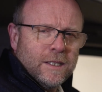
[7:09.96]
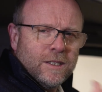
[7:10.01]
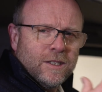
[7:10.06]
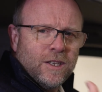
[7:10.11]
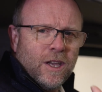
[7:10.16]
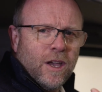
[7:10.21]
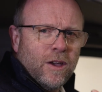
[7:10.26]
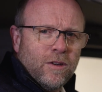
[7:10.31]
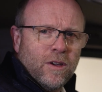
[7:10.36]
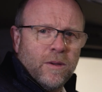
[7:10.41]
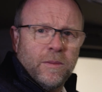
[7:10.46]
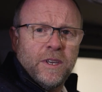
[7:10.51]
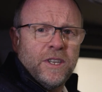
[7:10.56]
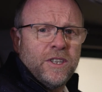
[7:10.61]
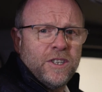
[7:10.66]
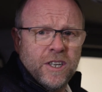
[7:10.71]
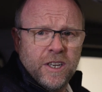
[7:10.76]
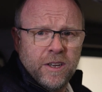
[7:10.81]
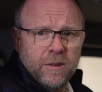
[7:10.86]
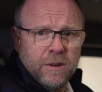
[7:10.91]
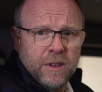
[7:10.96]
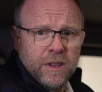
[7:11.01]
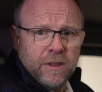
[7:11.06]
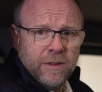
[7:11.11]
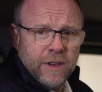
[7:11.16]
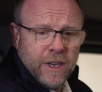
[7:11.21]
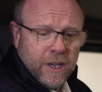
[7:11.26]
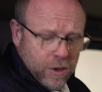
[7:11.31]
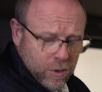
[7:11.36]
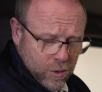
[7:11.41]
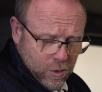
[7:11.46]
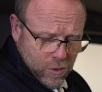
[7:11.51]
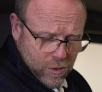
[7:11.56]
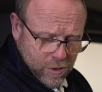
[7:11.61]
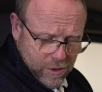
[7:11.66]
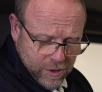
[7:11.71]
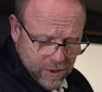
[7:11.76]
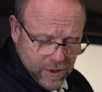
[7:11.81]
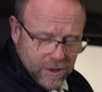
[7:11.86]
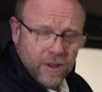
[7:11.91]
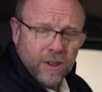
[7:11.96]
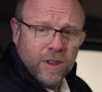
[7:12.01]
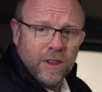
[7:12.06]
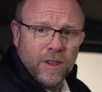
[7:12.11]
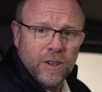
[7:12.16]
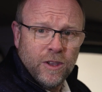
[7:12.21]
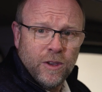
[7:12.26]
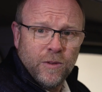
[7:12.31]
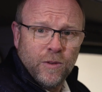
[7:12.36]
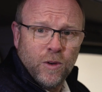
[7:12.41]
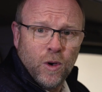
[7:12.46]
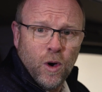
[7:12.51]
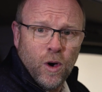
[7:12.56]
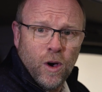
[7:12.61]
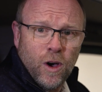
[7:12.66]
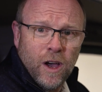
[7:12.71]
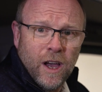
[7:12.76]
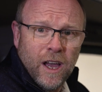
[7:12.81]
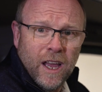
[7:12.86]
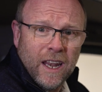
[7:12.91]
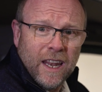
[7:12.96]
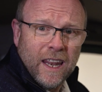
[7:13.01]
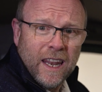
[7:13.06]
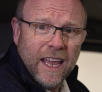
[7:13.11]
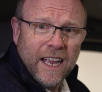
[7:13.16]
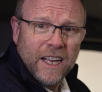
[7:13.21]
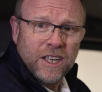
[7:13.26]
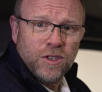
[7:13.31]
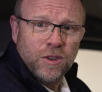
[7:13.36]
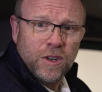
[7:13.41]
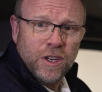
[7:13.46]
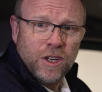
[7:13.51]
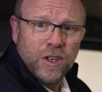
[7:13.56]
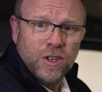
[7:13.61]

So immediately we're in the vehicle, you've got electric